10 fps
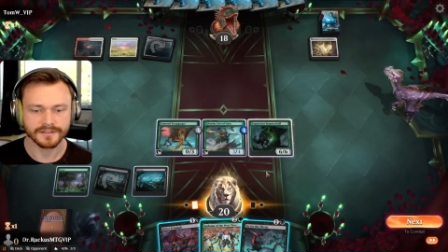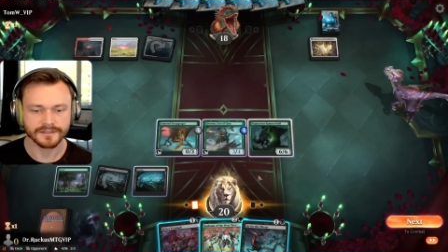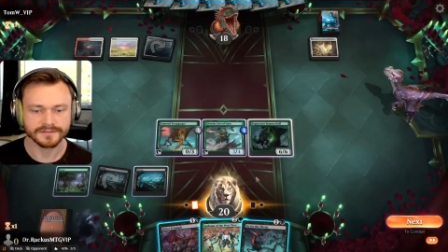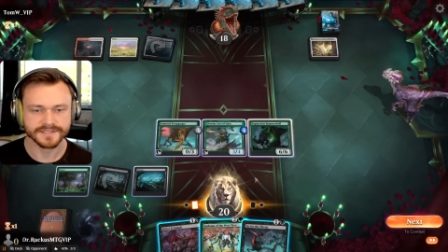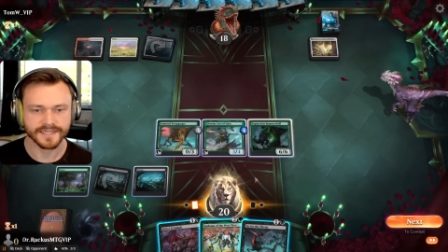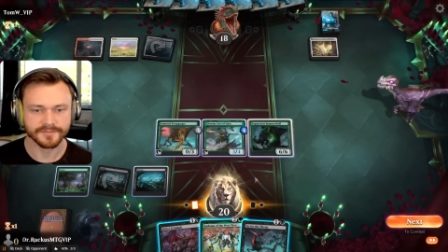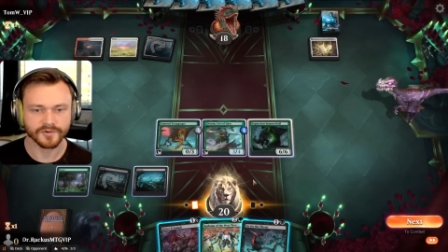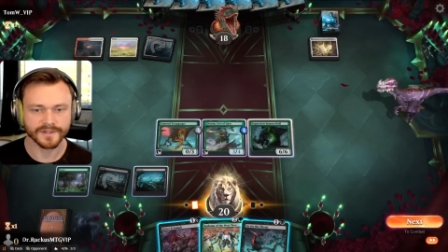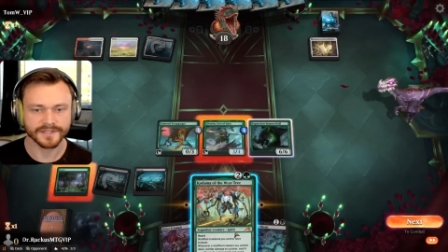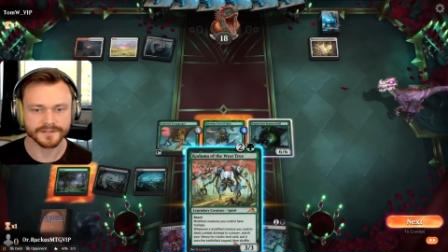Untap
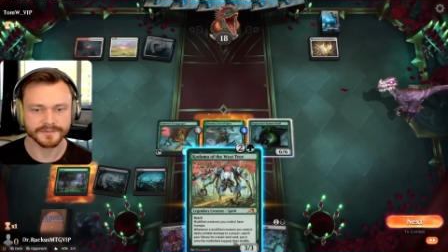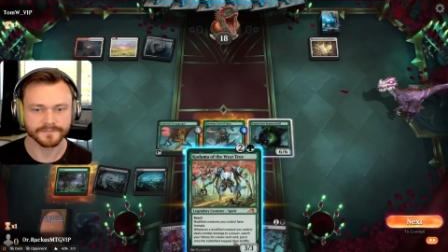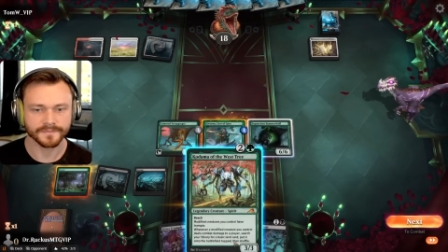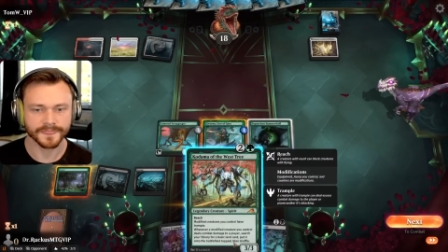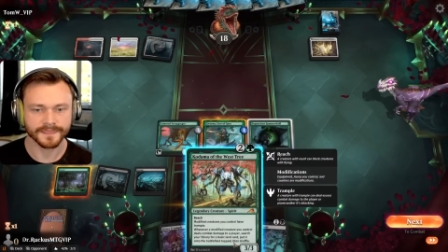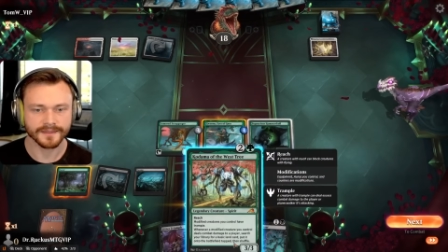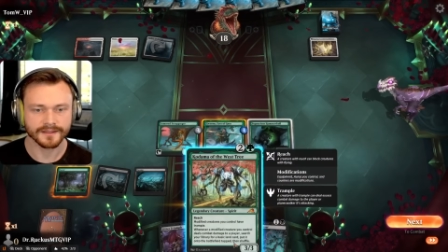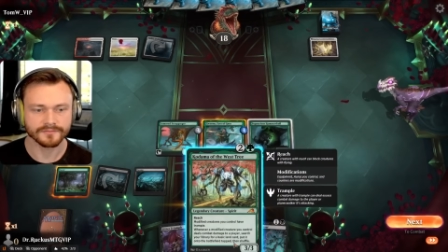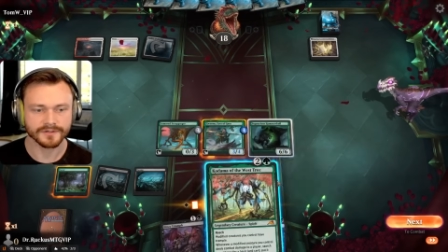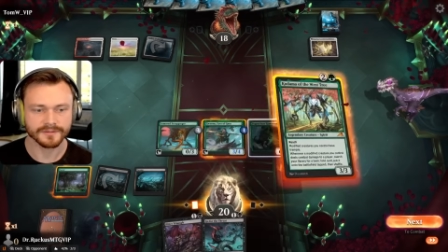Gwenna.
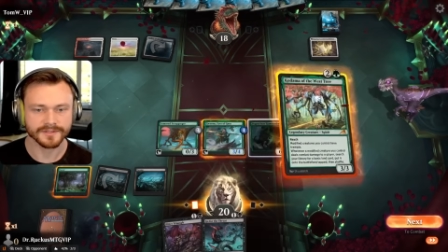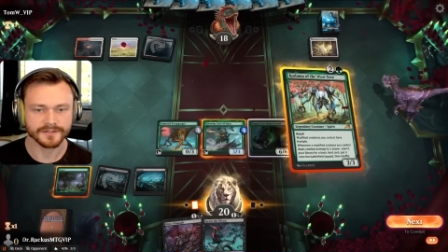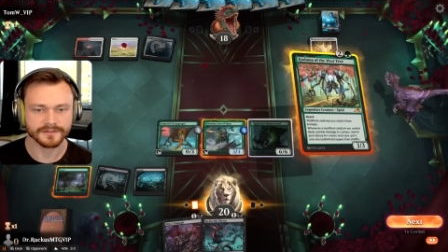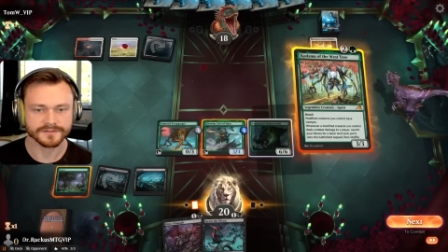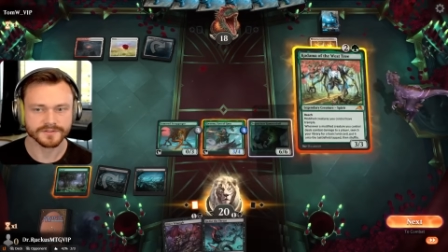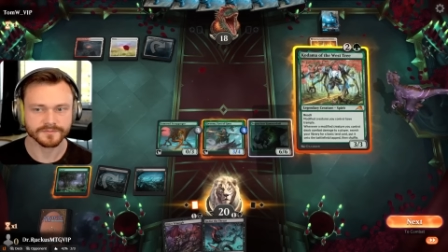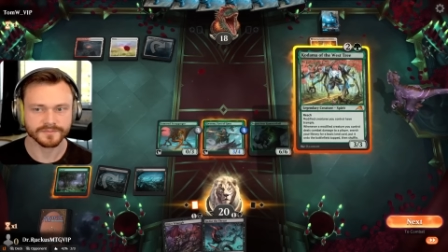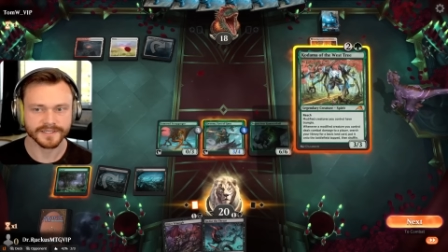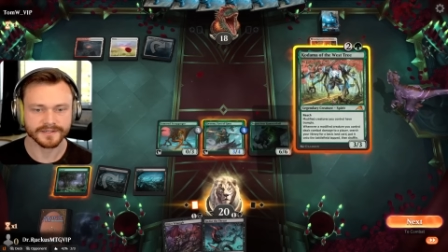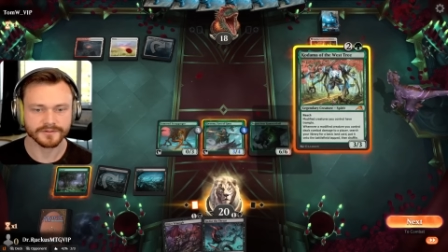Probably also
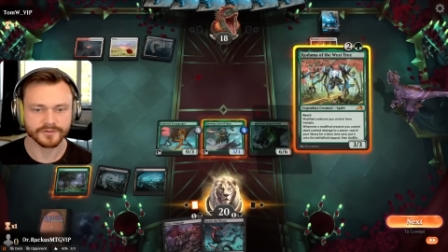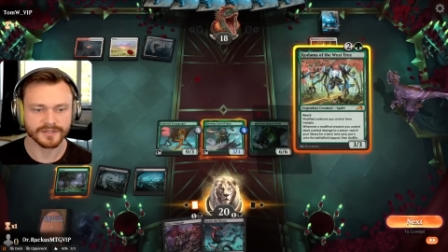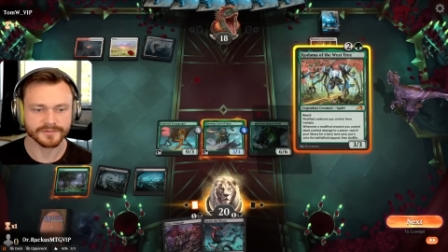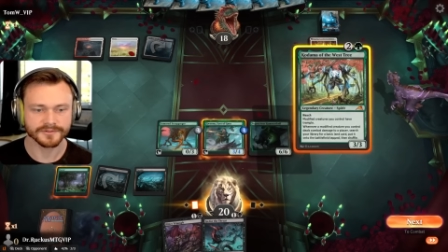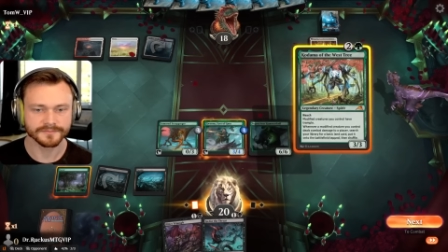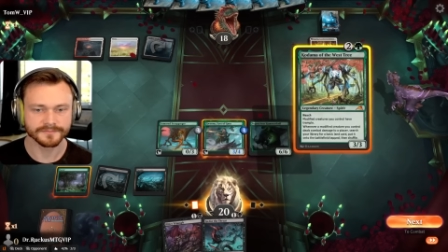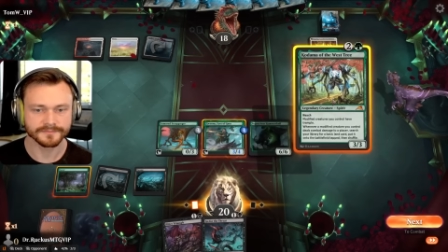play out Kodama here.